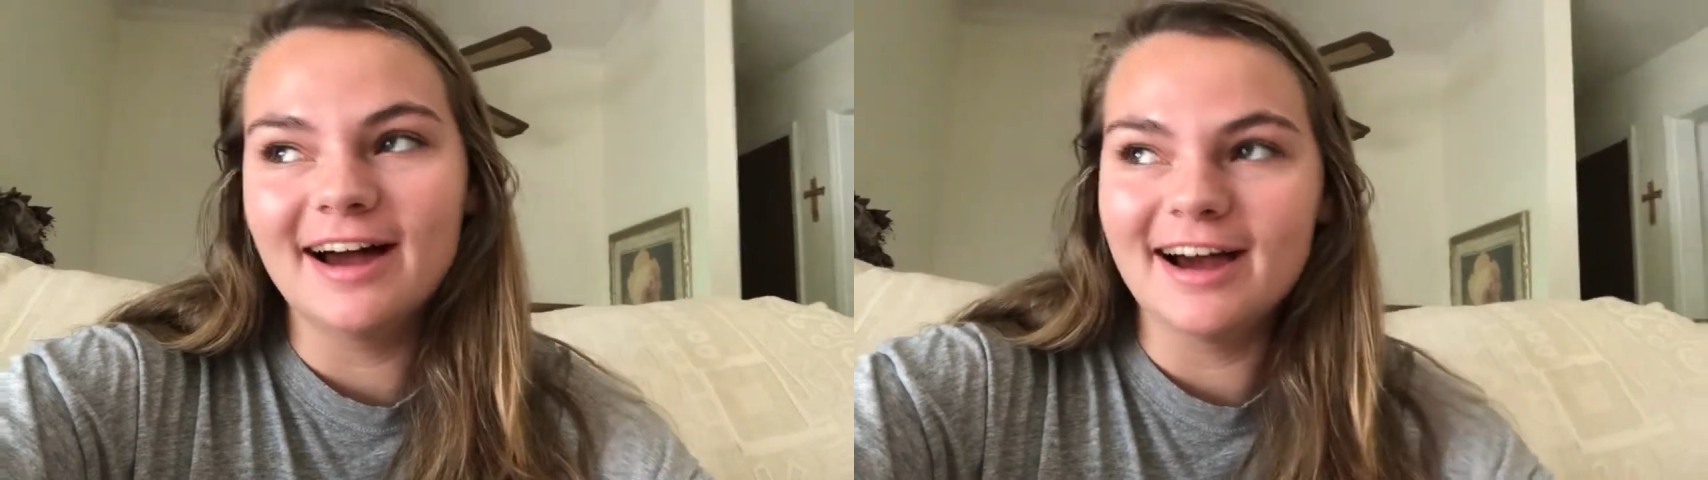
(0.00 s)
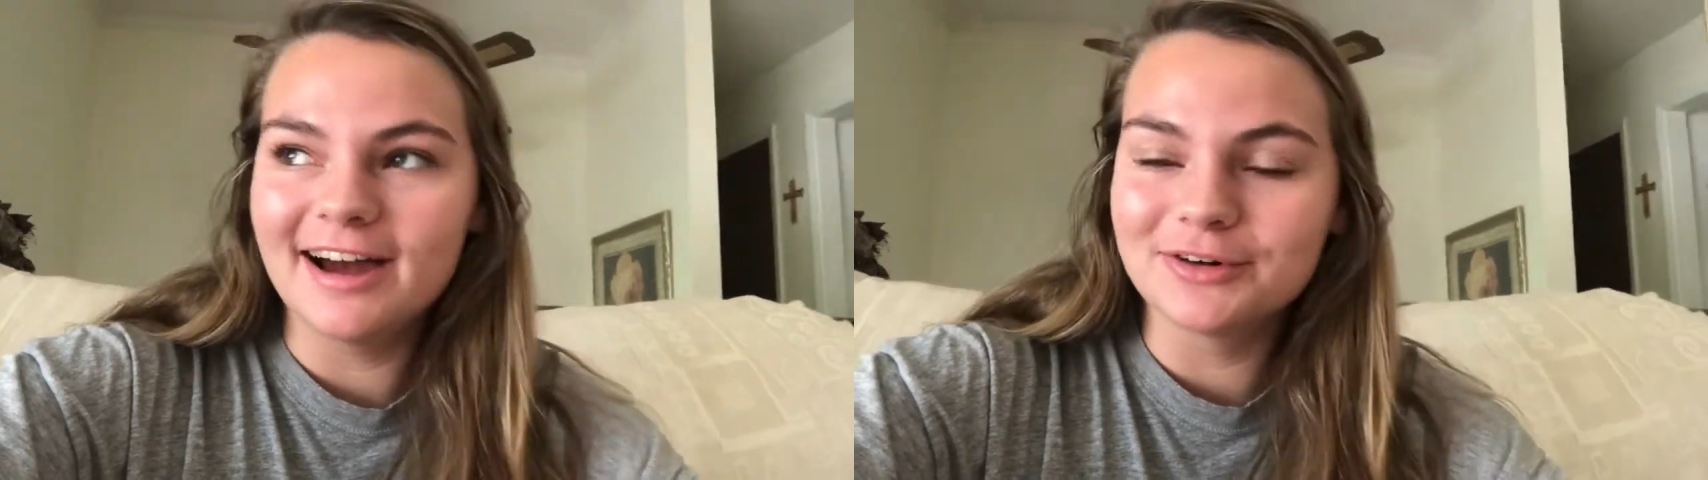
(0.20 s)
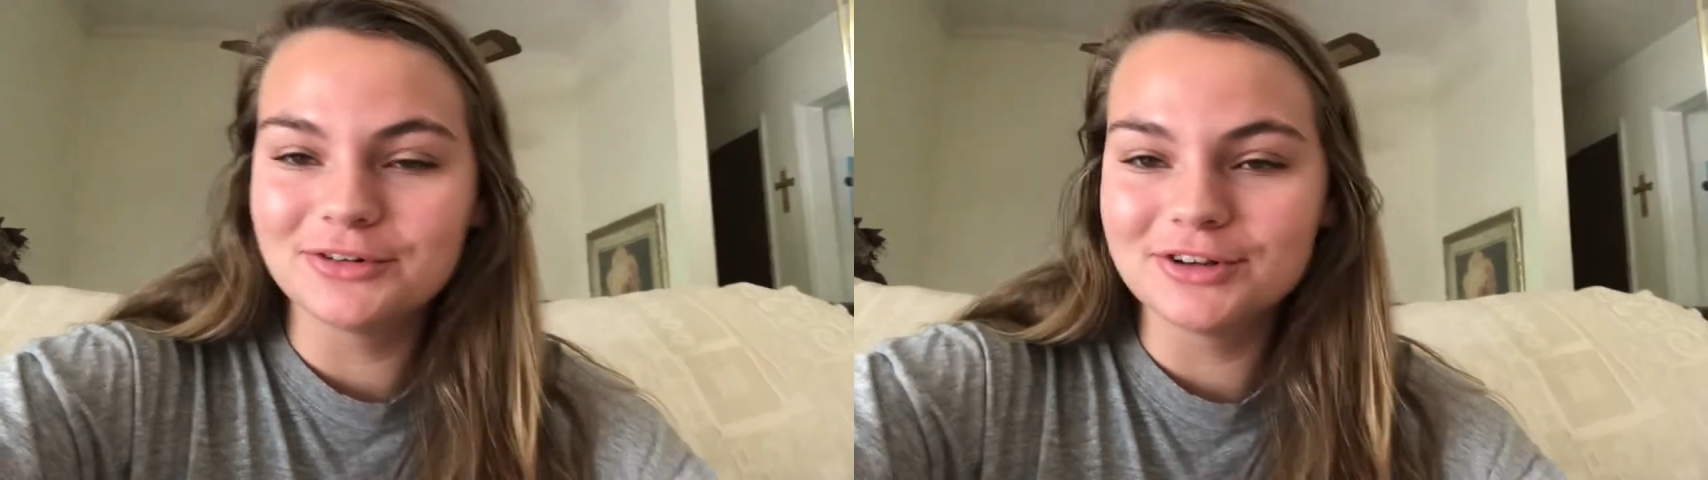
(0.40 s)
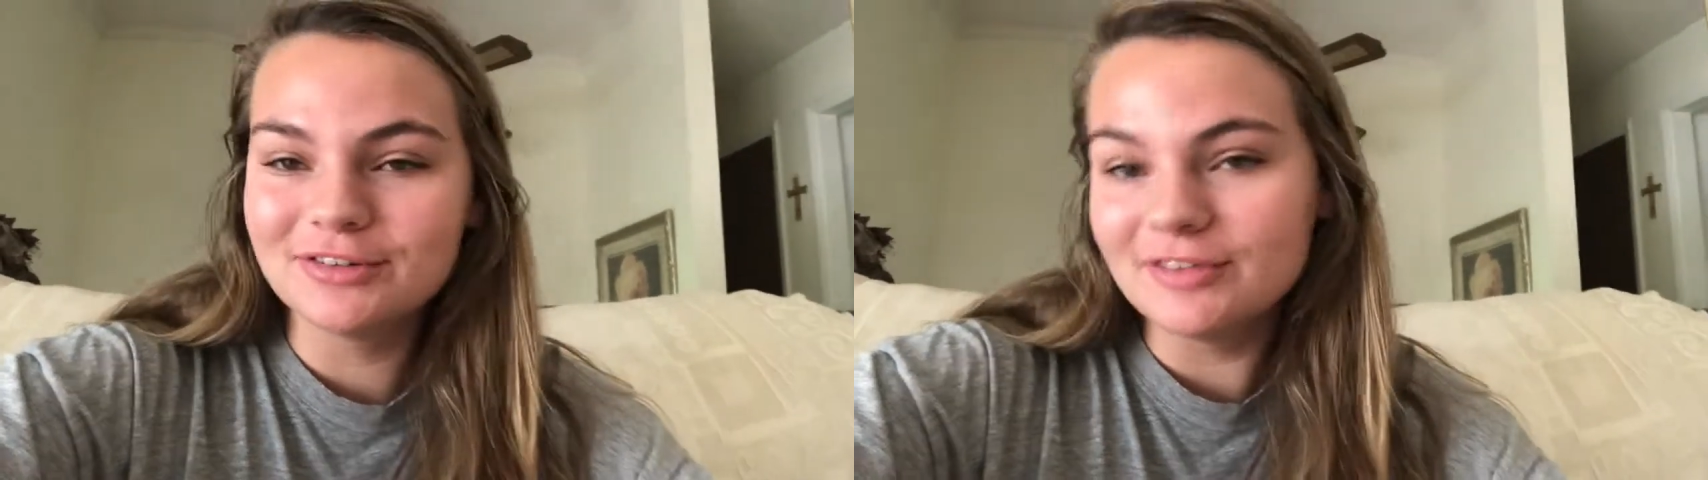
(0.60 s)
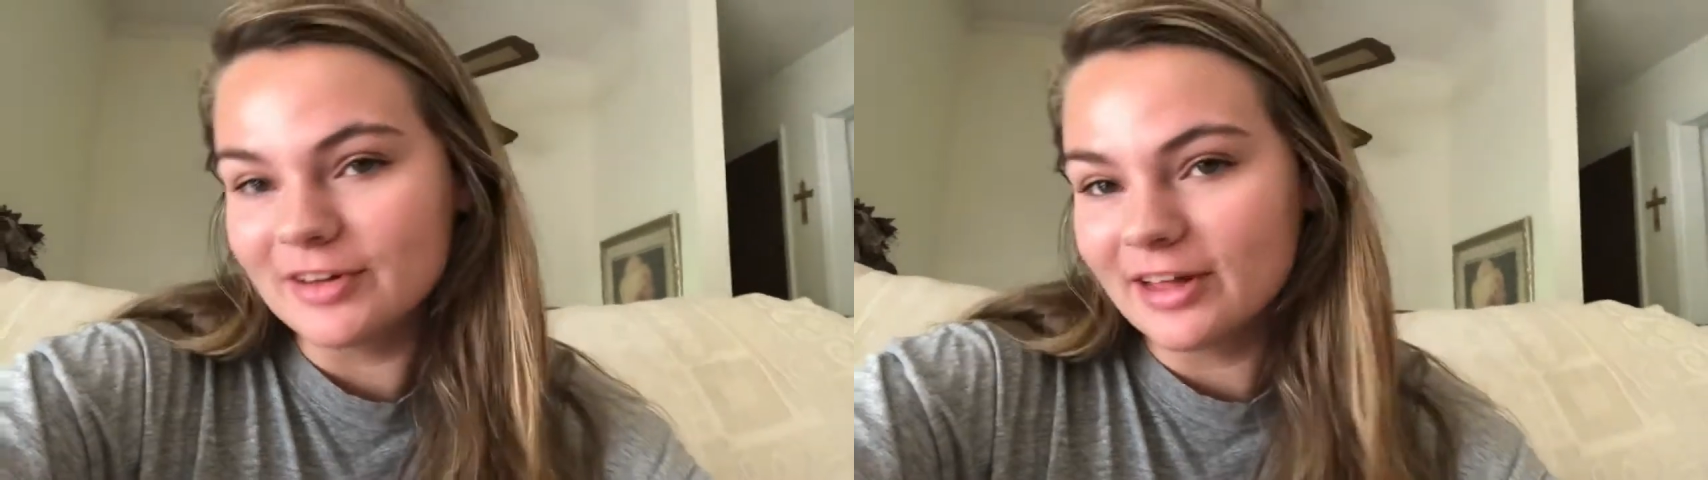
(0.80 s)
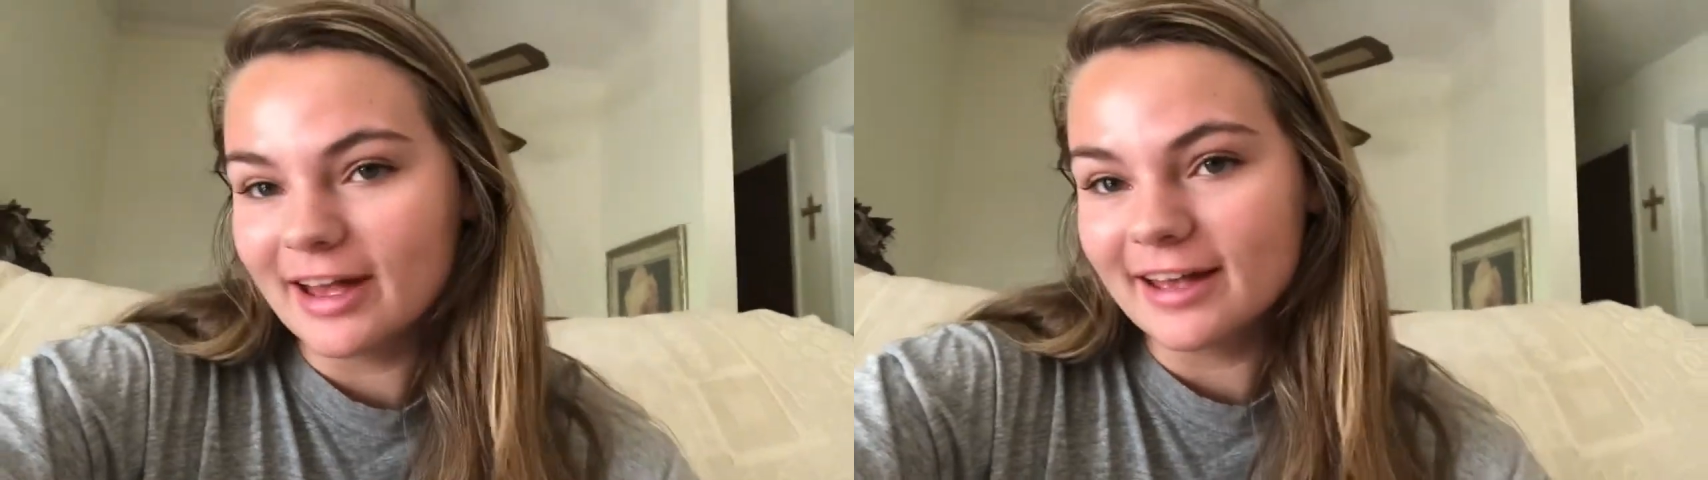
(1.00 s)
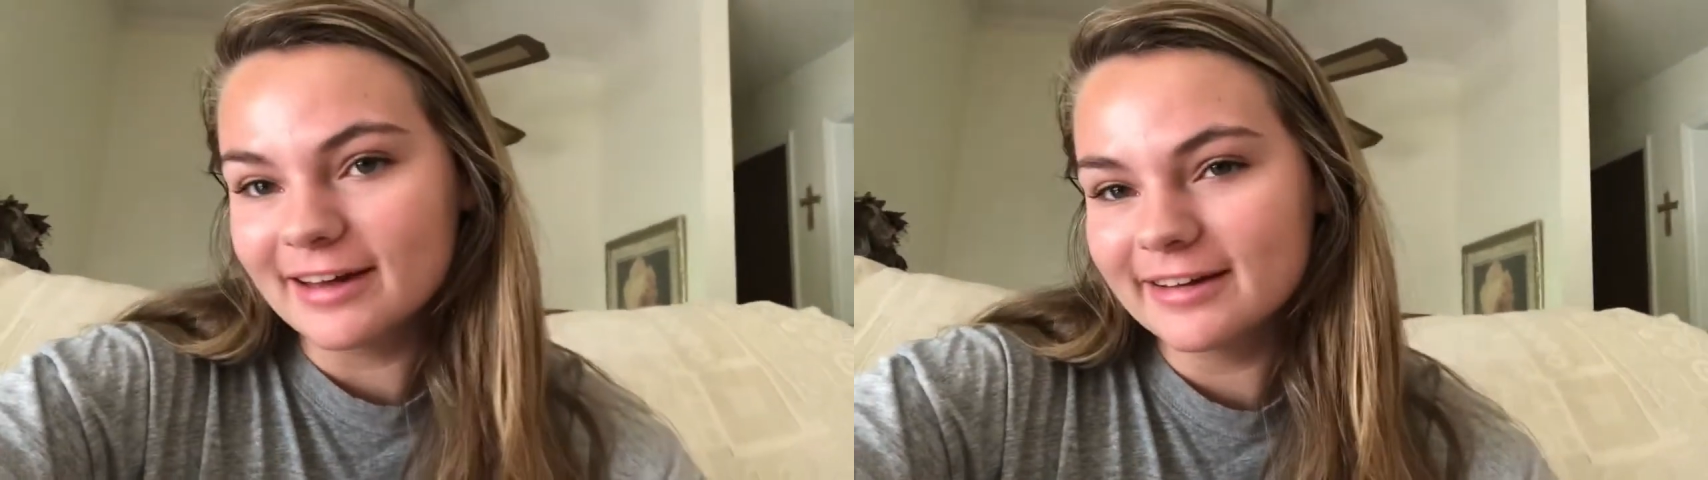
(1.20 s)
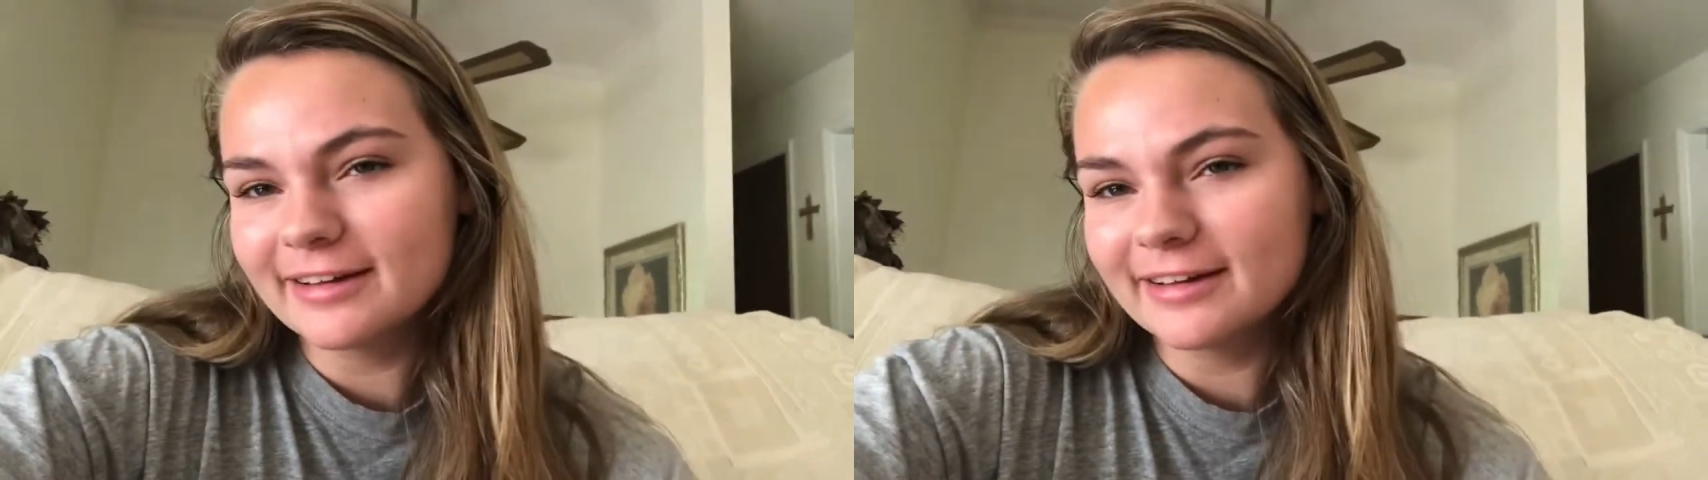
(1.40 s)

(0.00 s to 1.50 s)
I don't really feel like